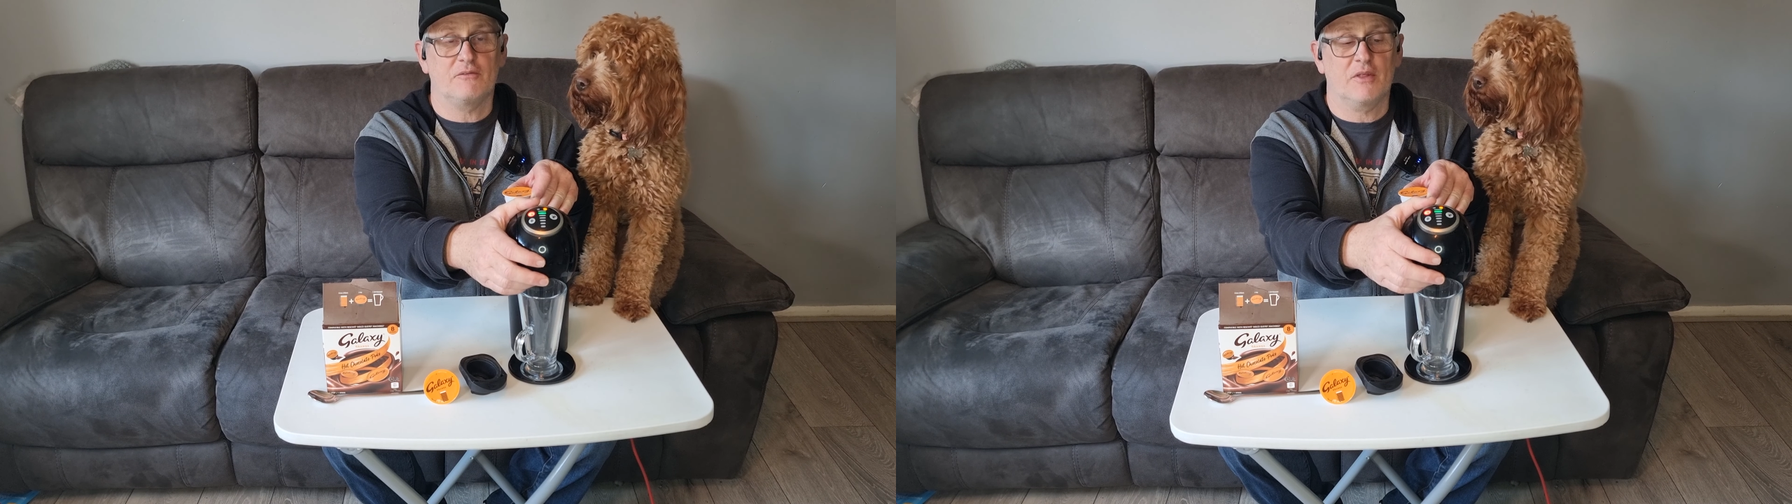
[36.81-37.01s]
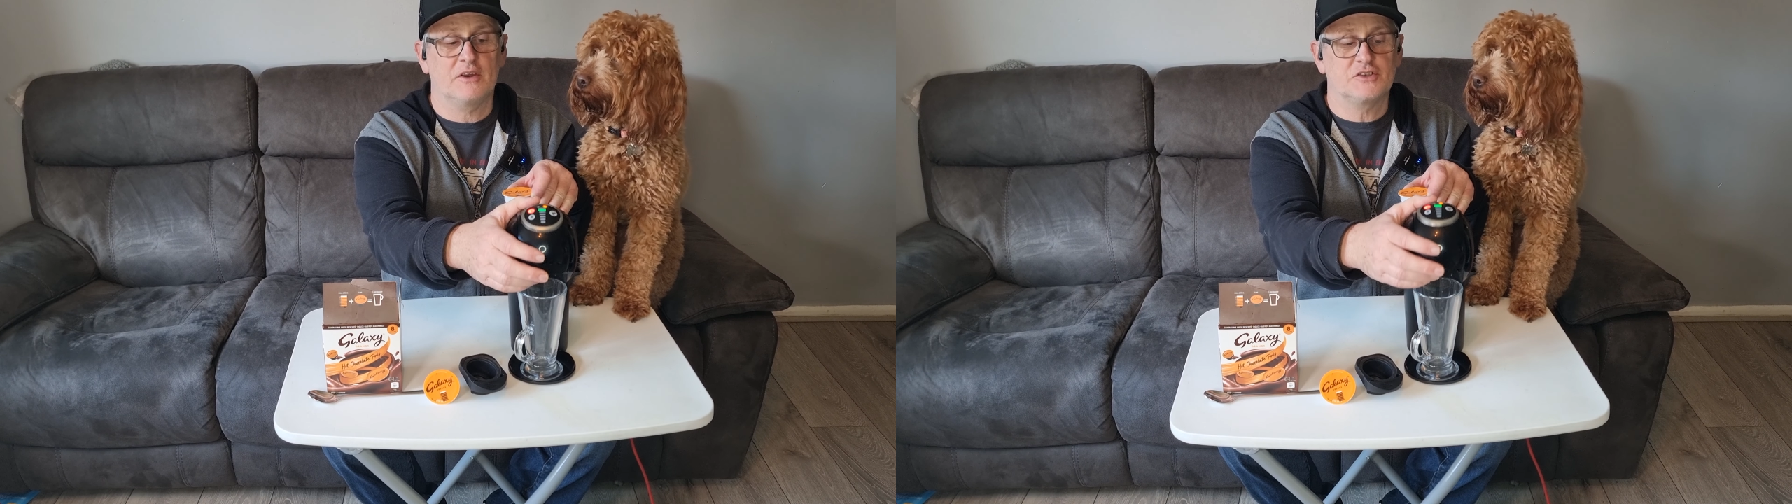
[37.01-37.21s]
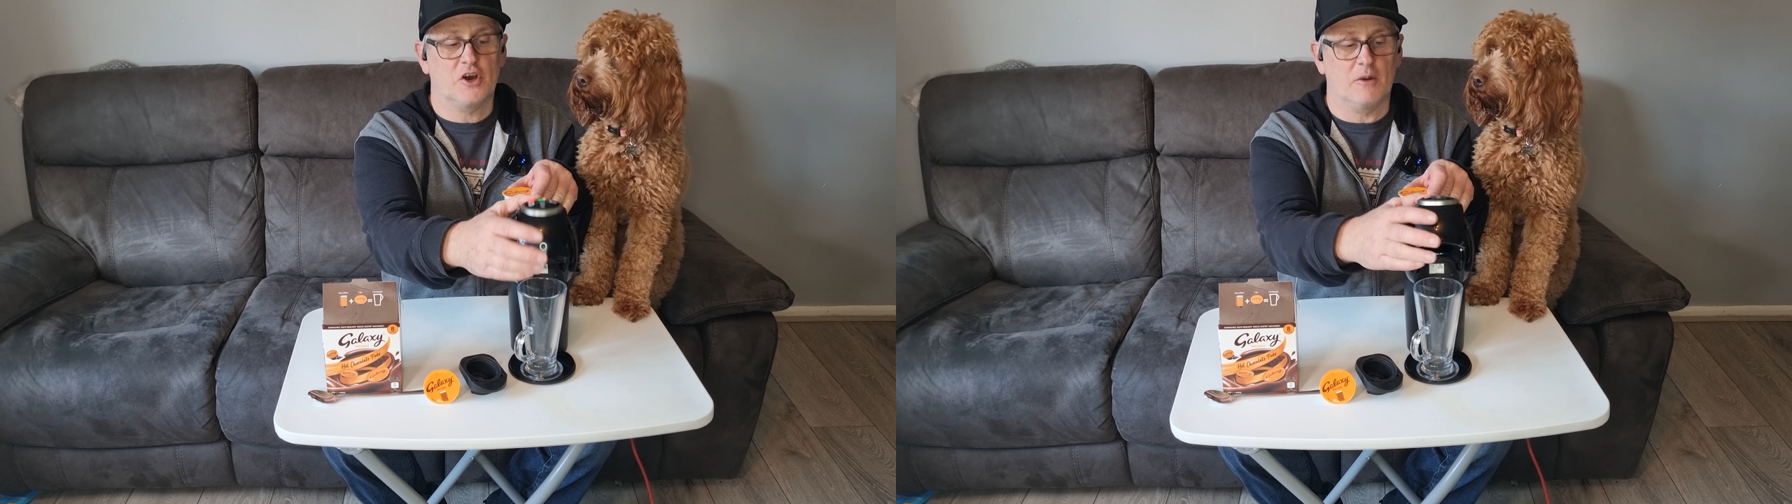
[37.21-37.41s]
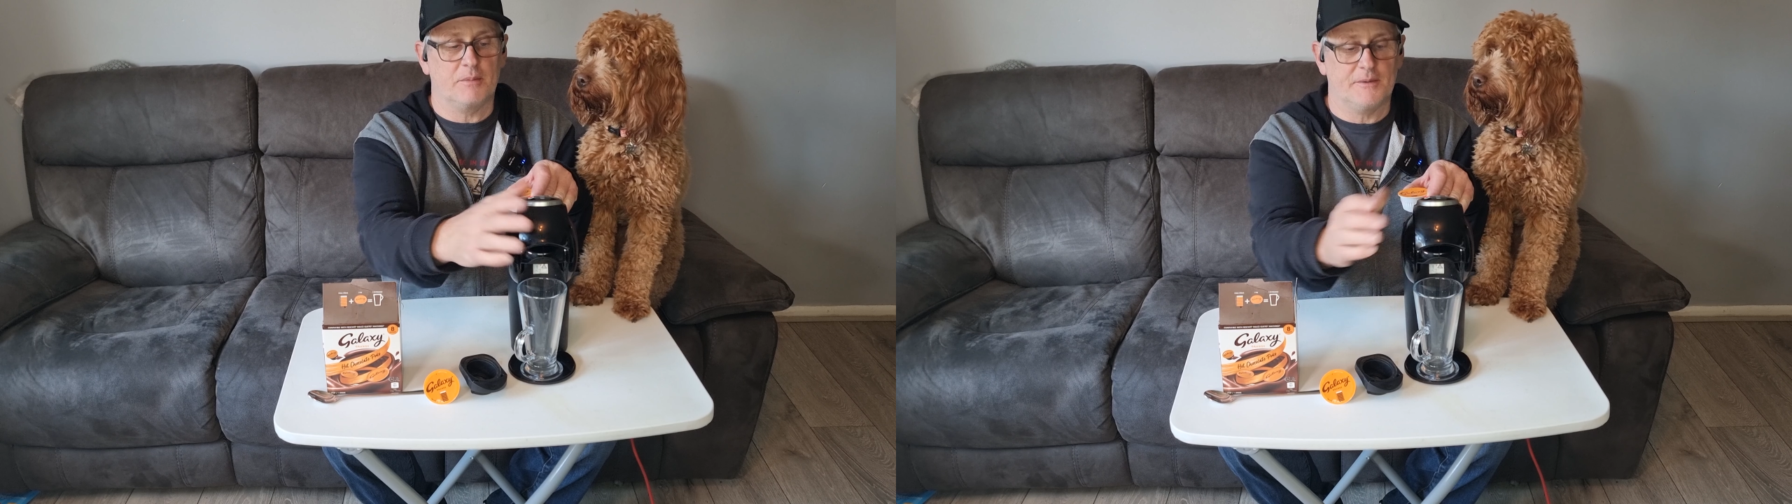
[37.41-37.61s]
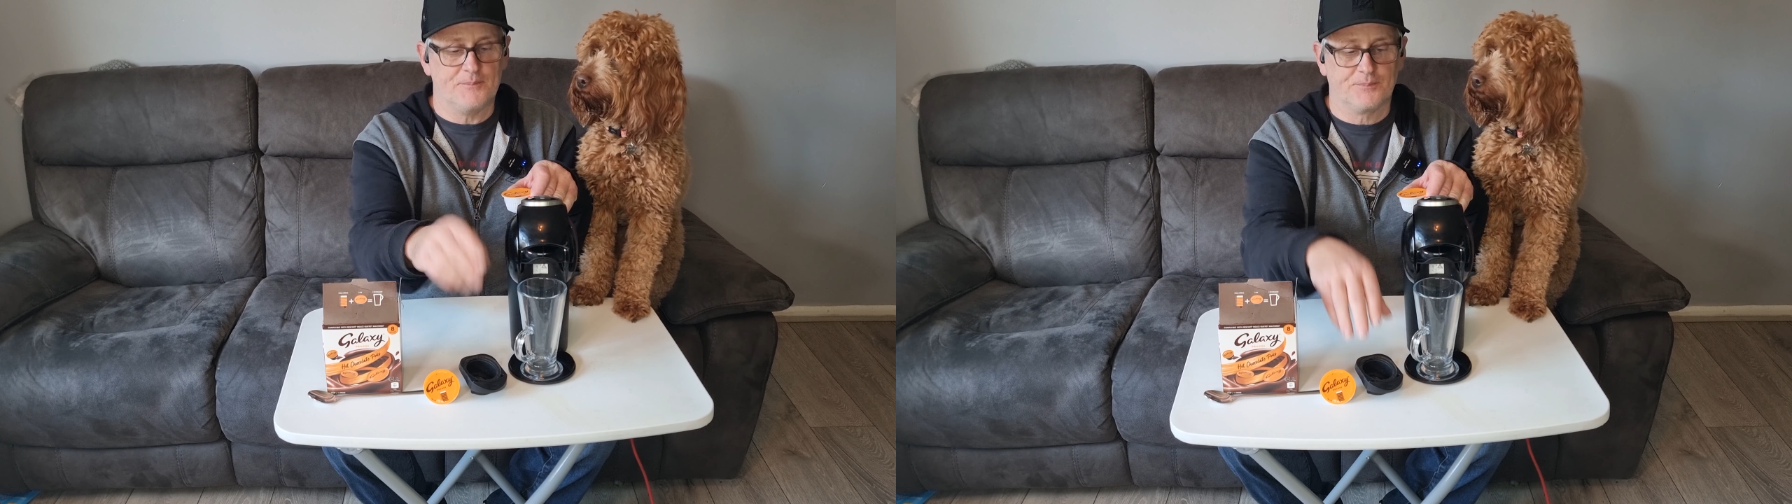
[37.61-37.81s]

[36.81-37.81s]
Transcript: From the top.